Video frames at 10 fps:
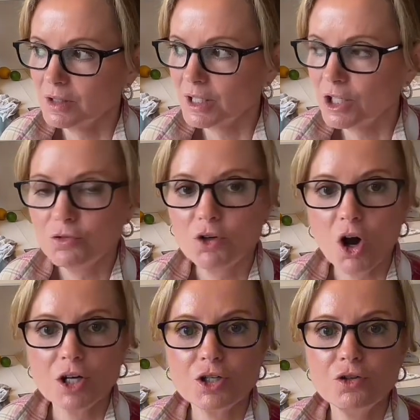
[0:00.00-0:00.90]
like you've
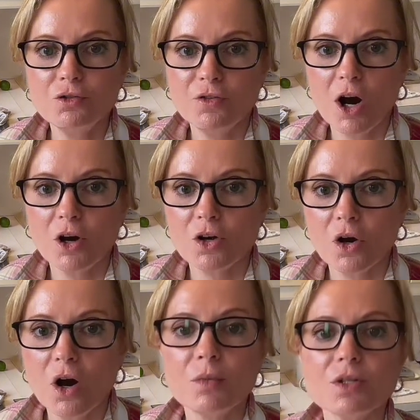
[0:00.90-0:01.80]
gone too far.
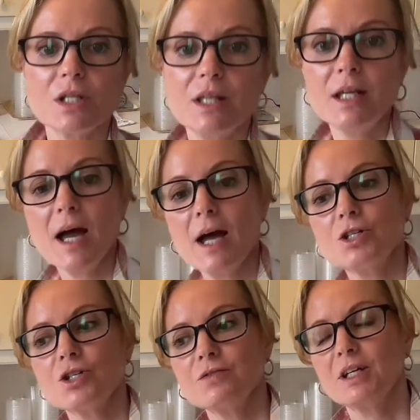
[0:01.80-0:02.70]
You're almost on the
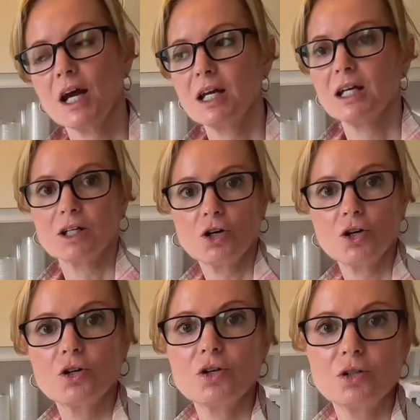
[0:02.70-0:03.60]
edge of getting it
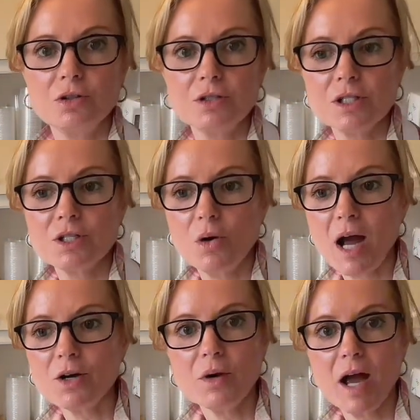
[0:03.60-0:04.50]
curdled. So
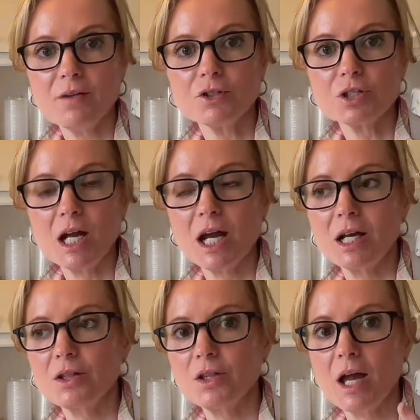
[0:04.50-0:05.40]
I don't ever
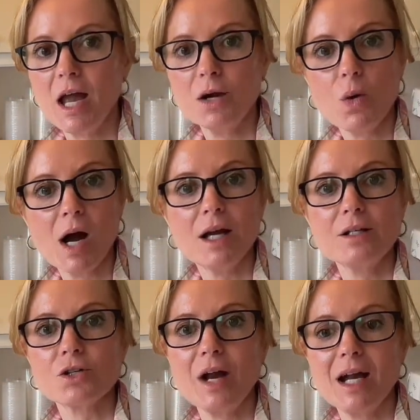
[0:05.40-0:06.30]
take the egg
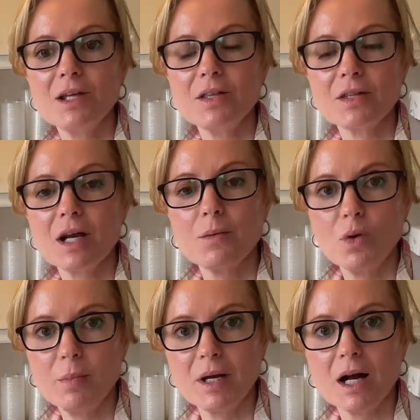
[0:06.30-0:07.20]
whites or anything that I'm
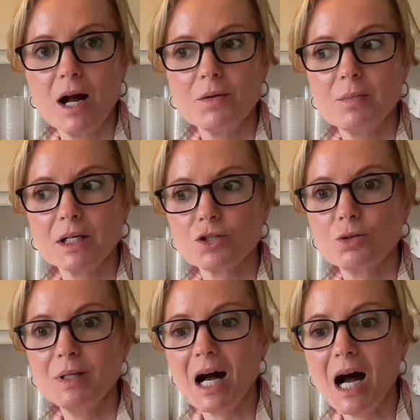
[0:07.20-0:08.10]
whipping on the
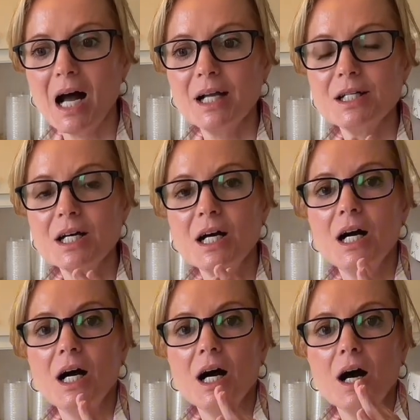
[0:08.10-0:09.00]
mixer beyond
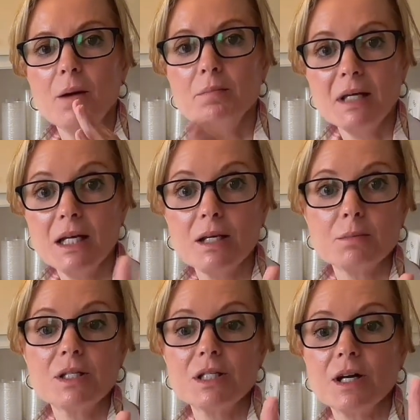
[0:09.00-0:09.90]

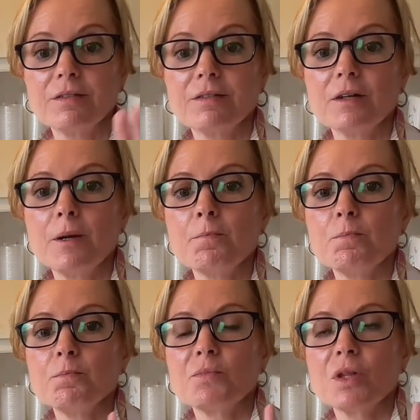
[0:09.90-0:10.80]
medium stiff.
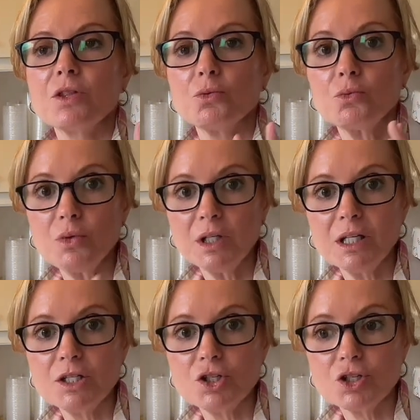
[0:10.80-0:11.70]
The
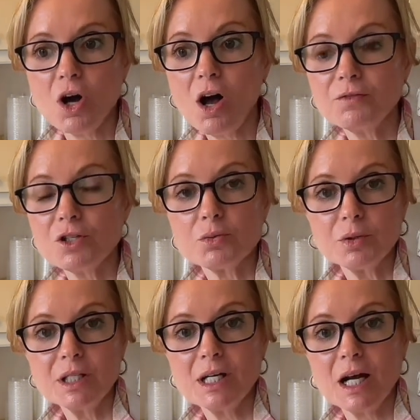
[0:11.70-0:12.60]
really soft is really